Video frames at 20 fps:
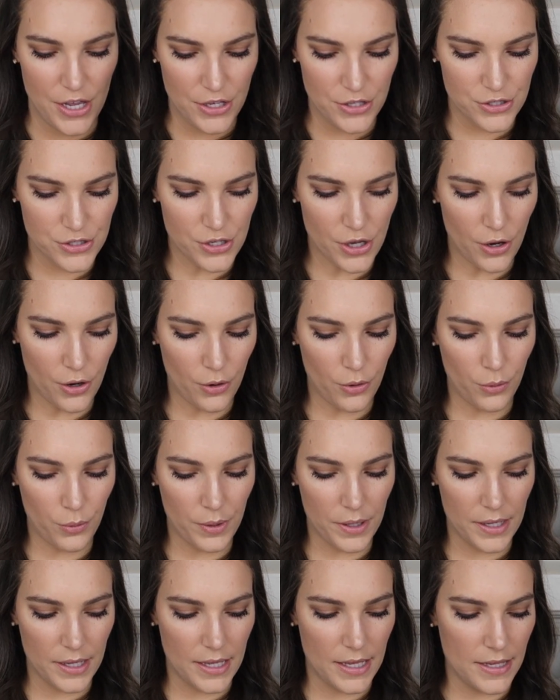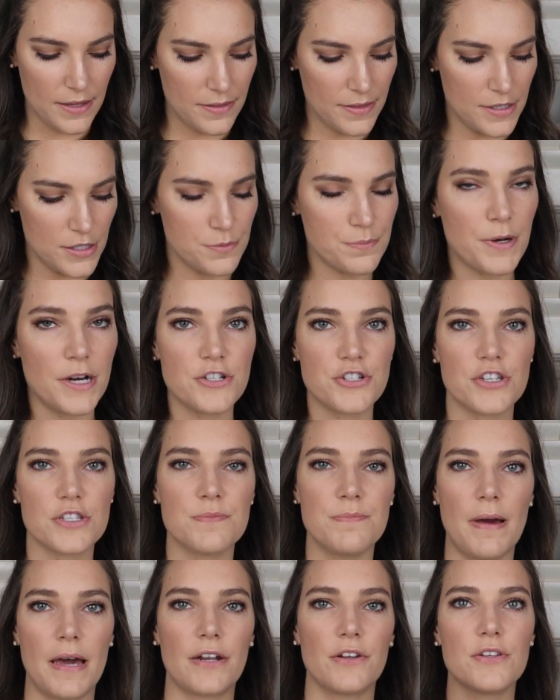So in this
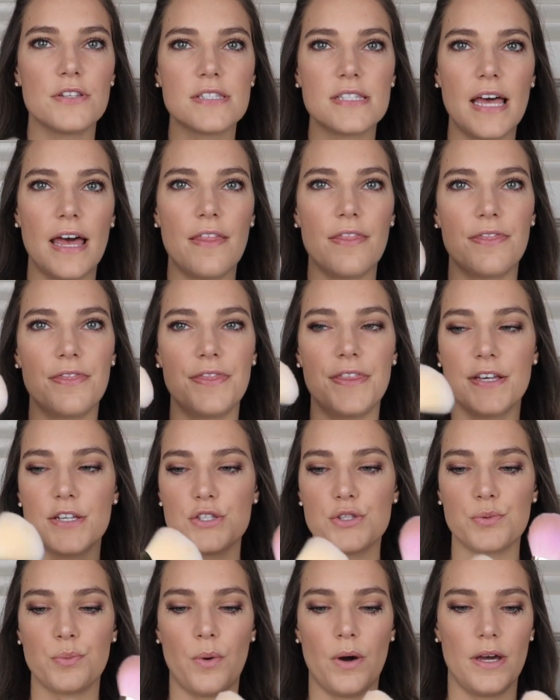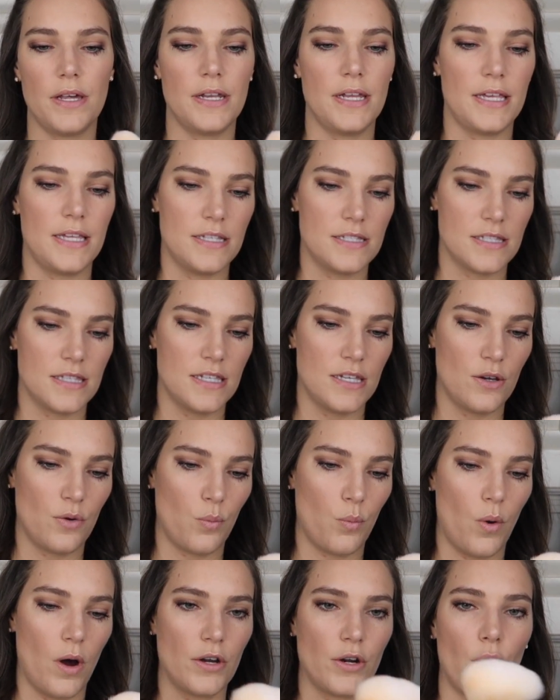Precious Metals set, this one is the
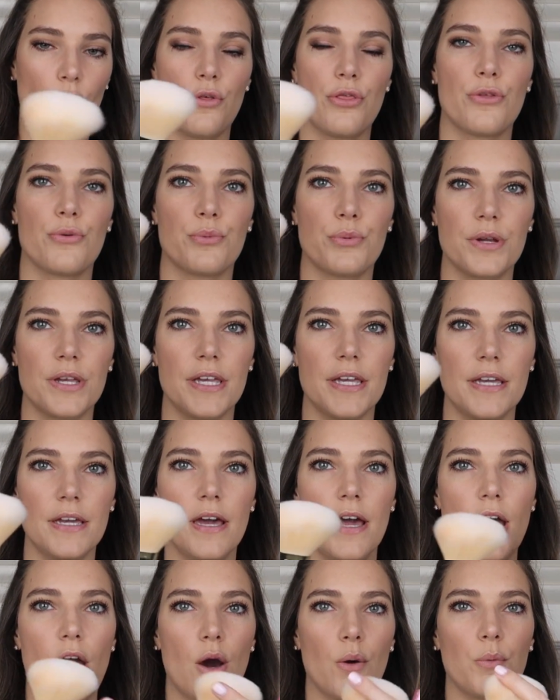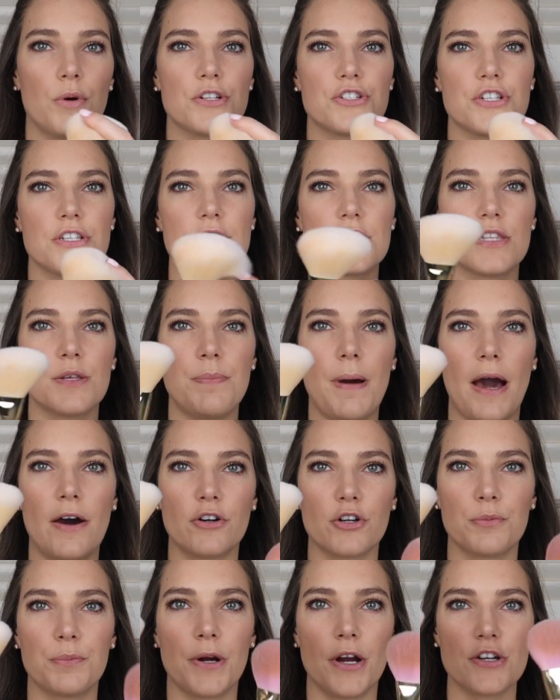103, which is the
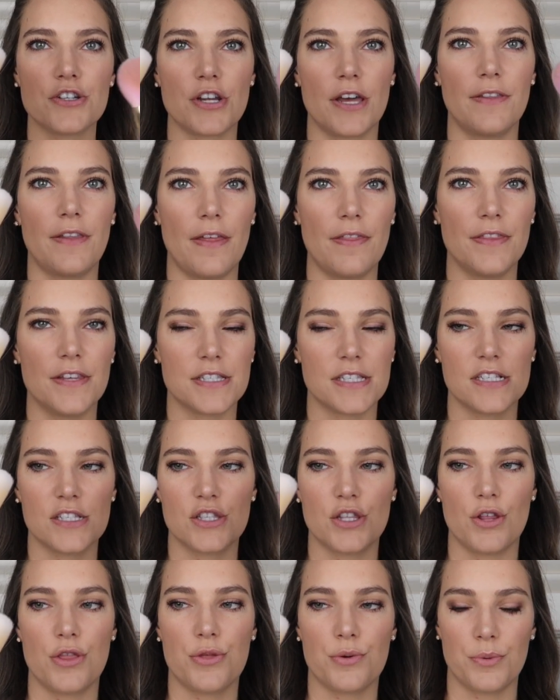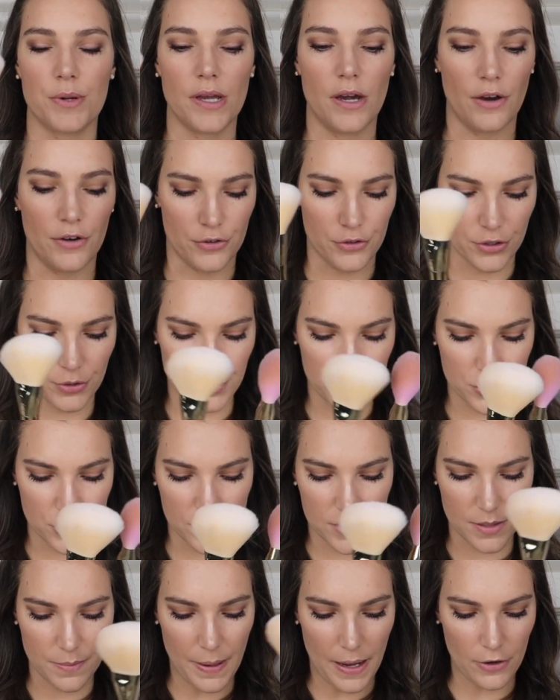powder brush, and then this is the 300, which
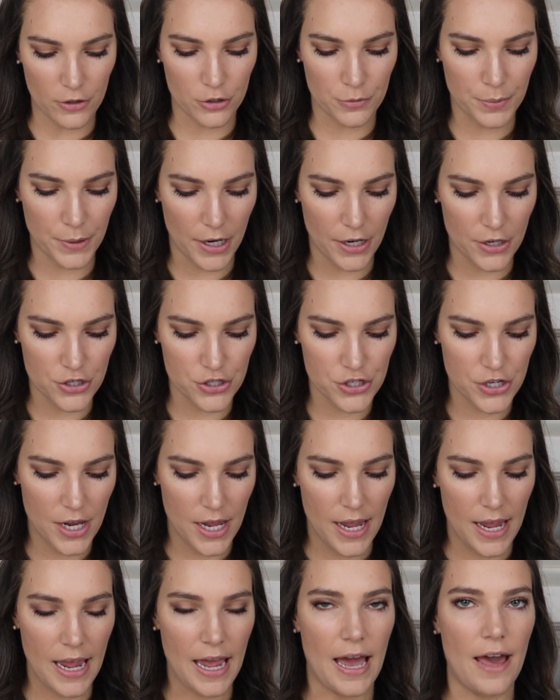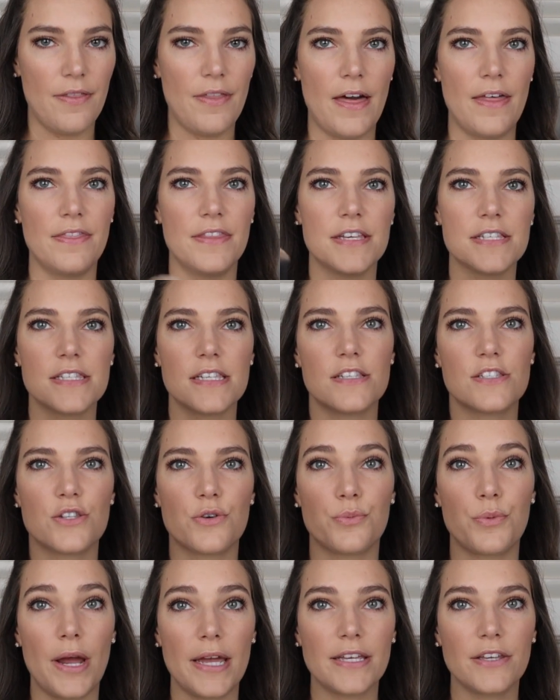is the powder brush, and then this is
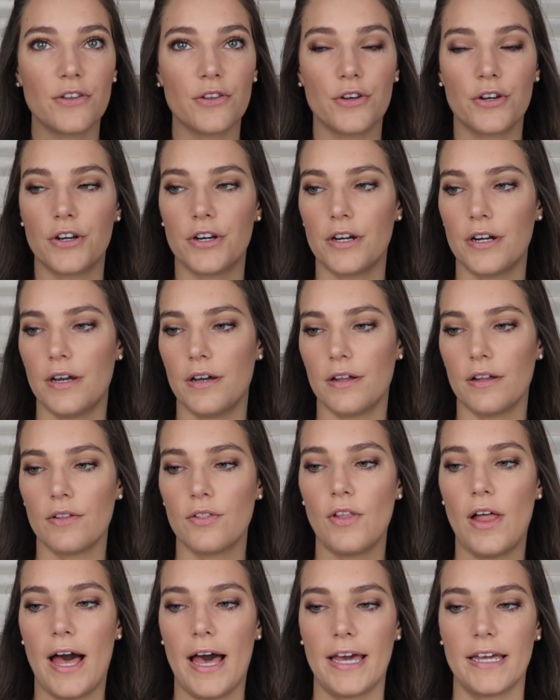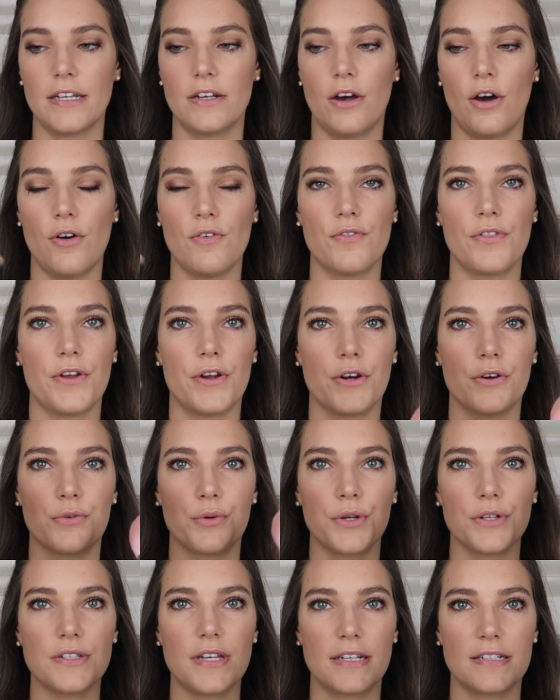the regular line of their
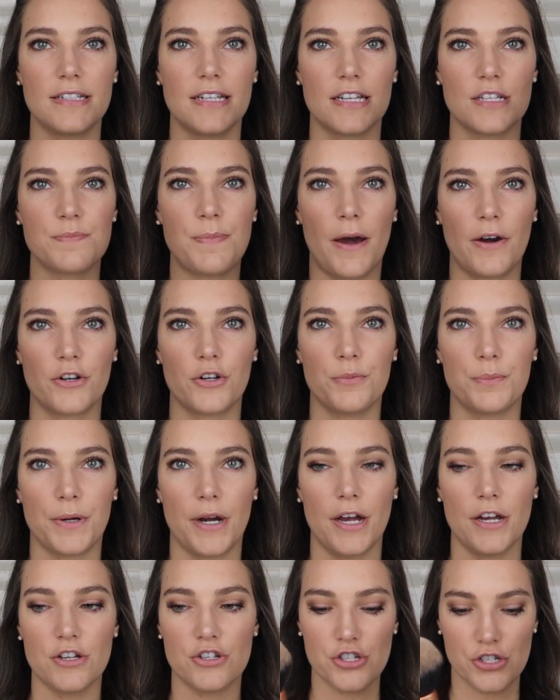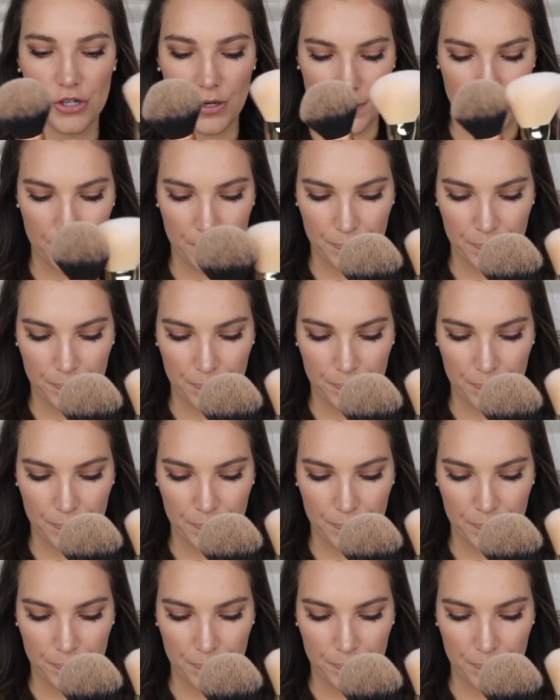Real Techniques powder brush.